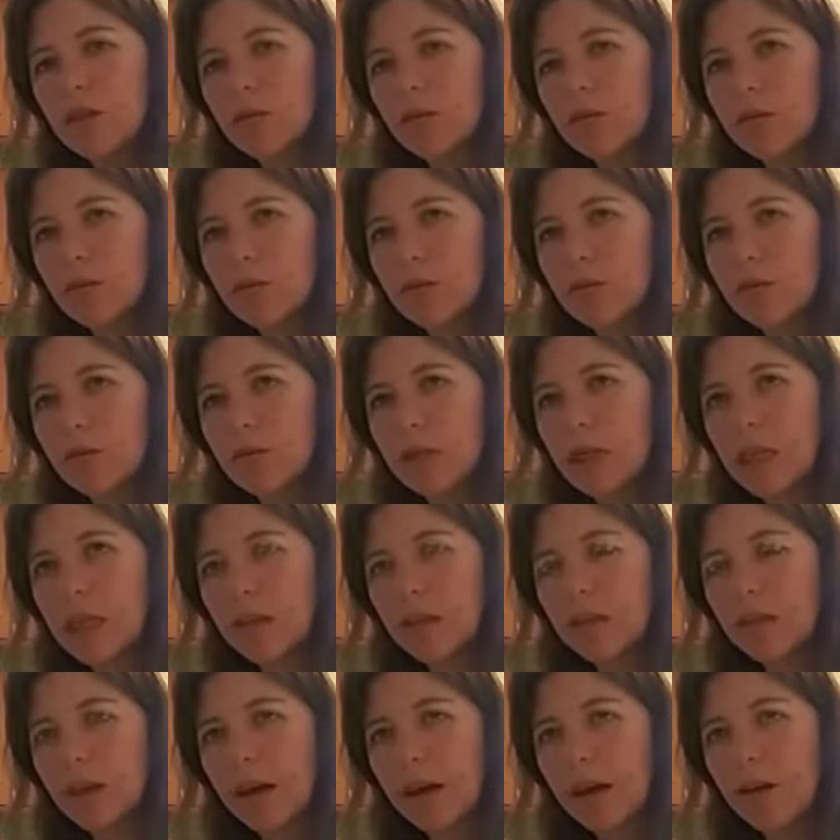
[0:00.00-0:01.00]
to
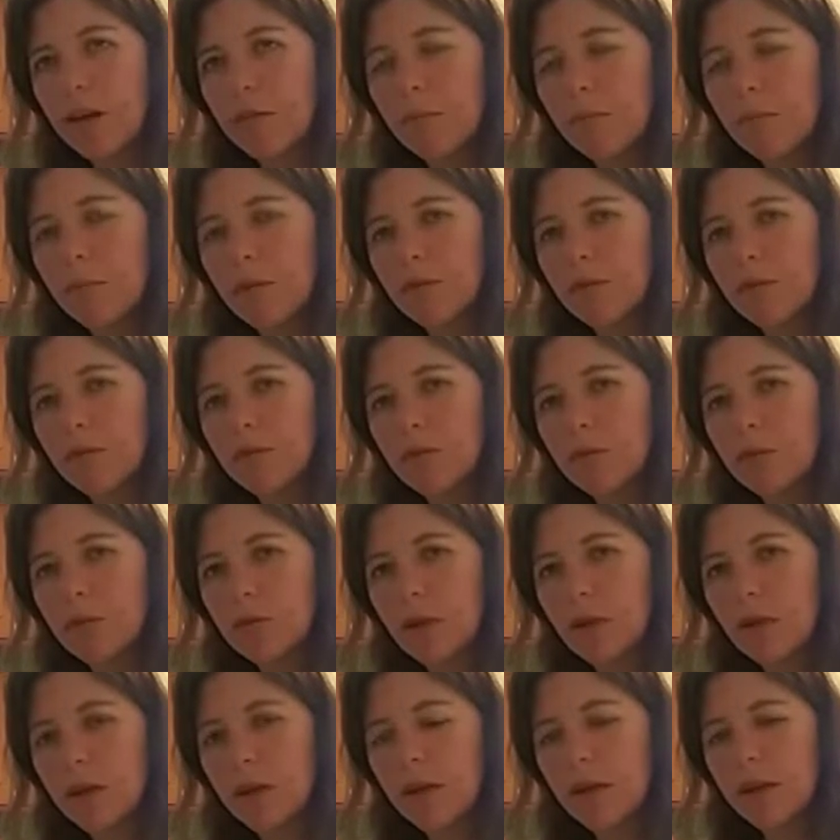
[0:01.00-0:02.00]
give help
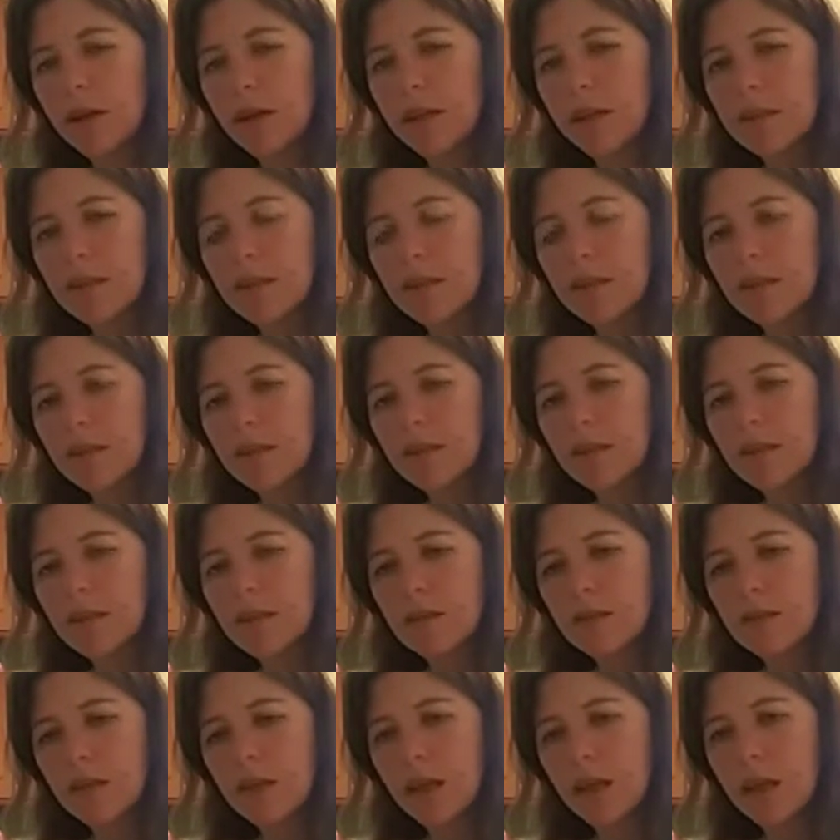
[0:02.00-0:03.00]
to our
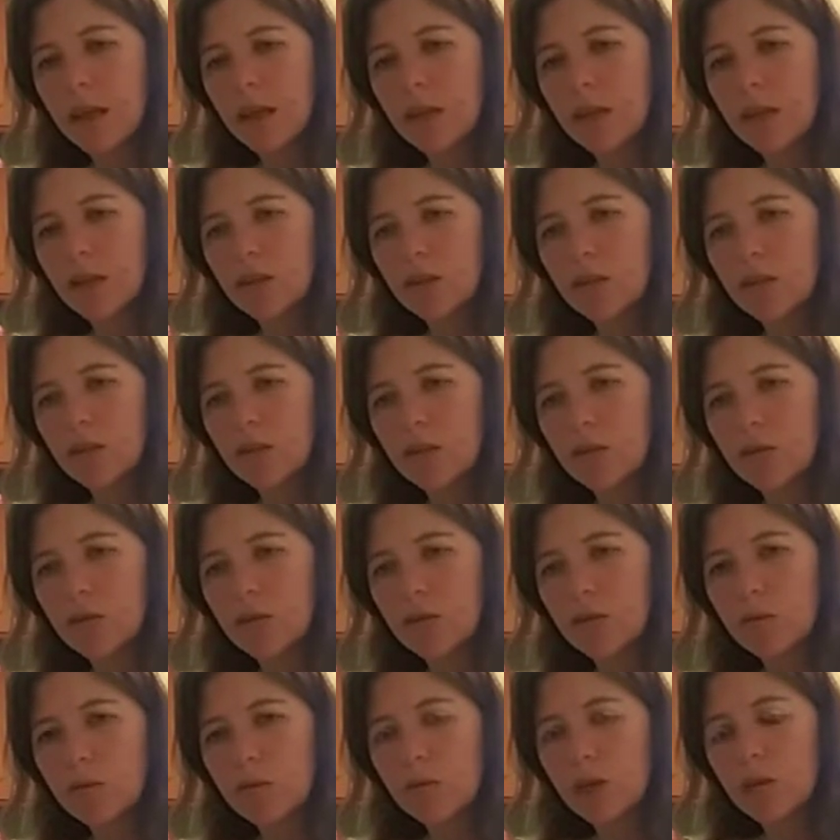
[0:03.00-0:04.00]
audiences and
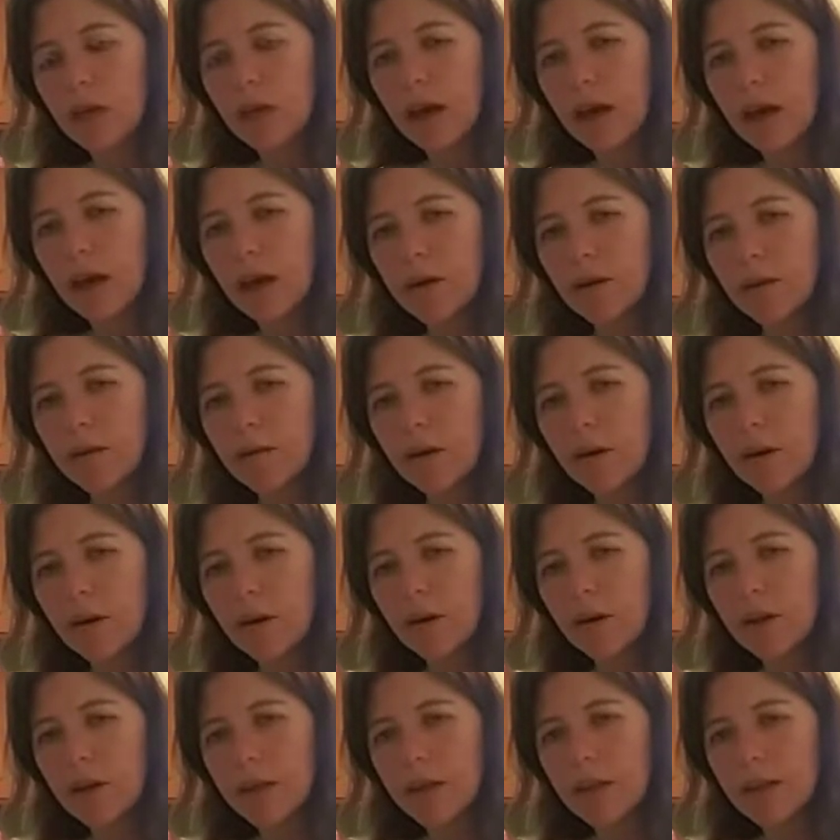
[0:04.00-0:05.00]
to have
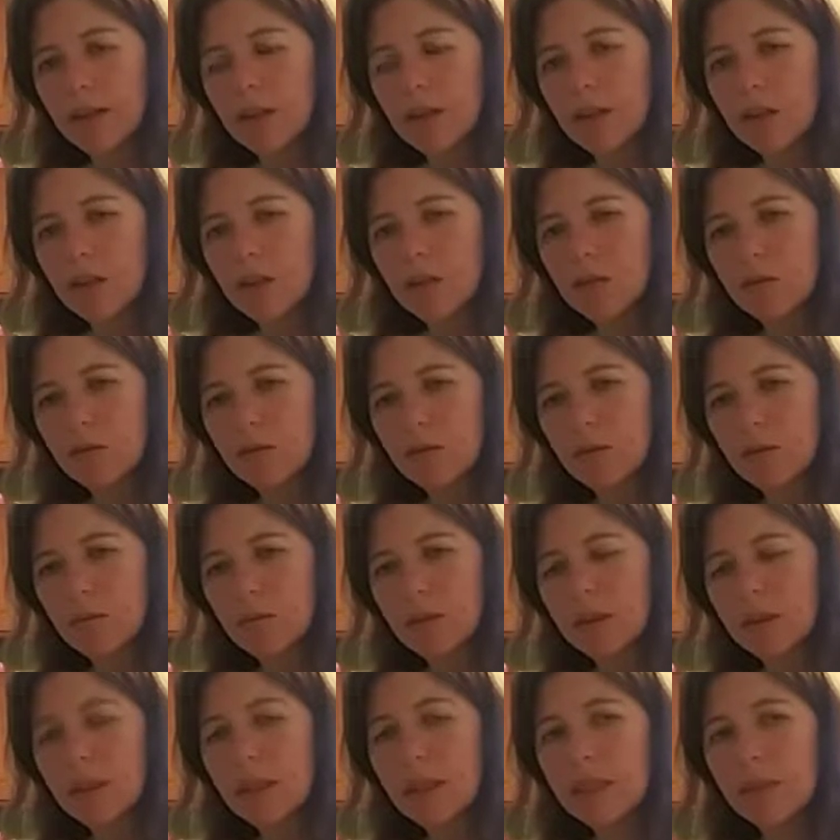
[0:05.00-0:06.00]
our audiences
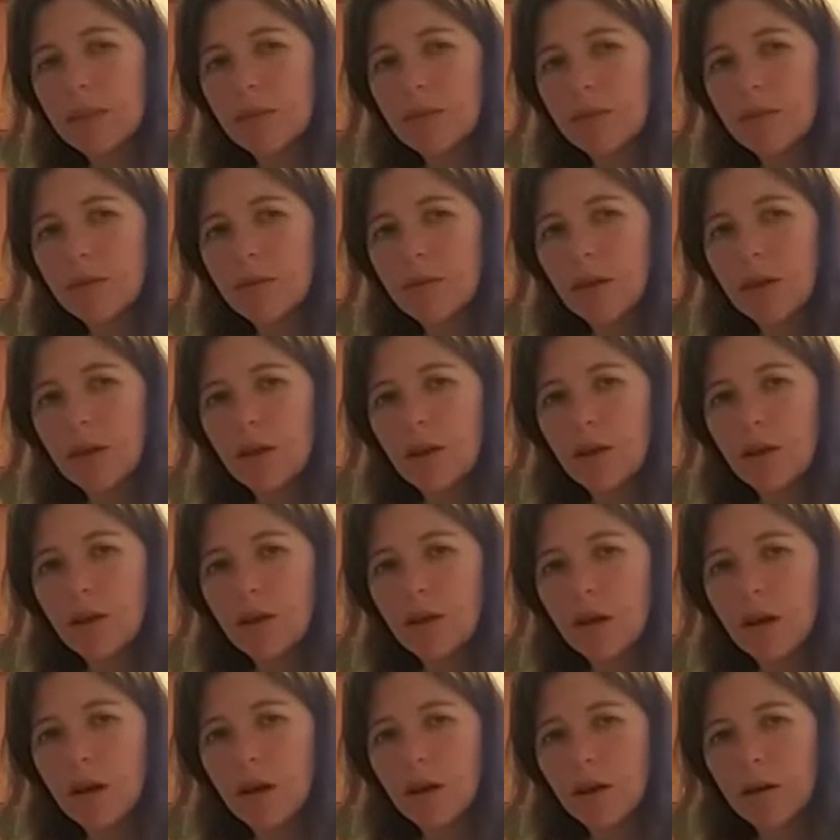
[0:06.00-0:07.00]
believe
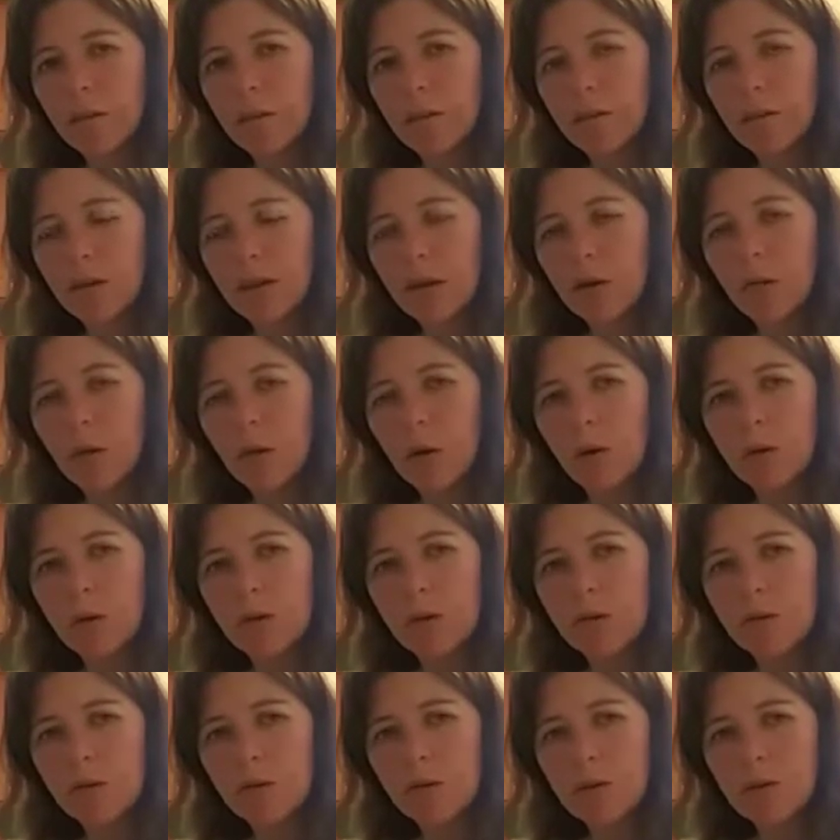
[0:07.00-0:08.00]
that what
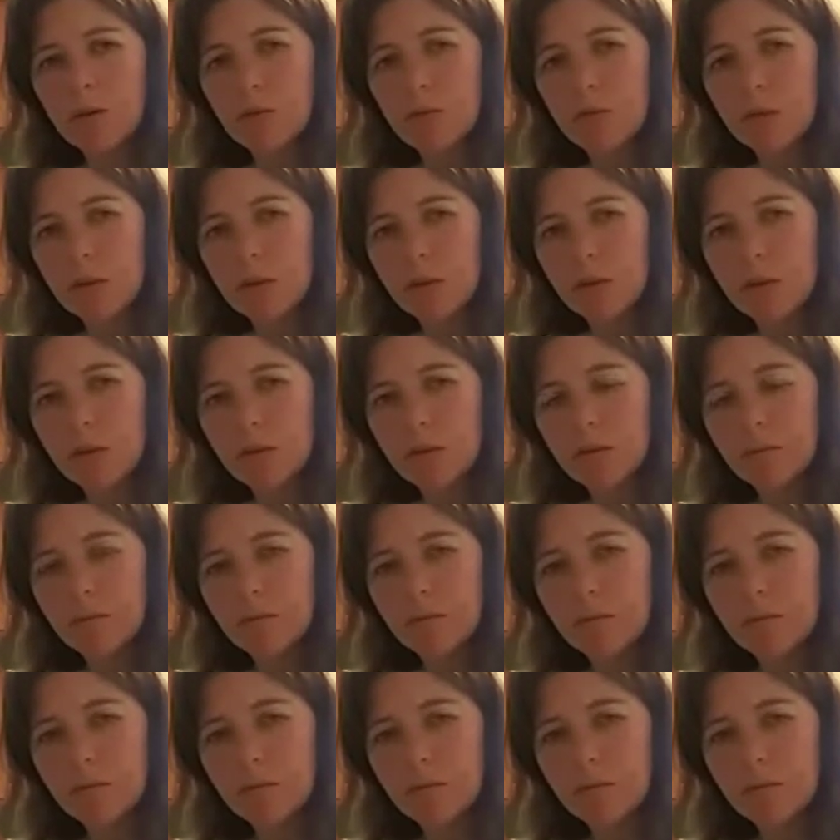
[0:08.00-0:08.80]
we do is real.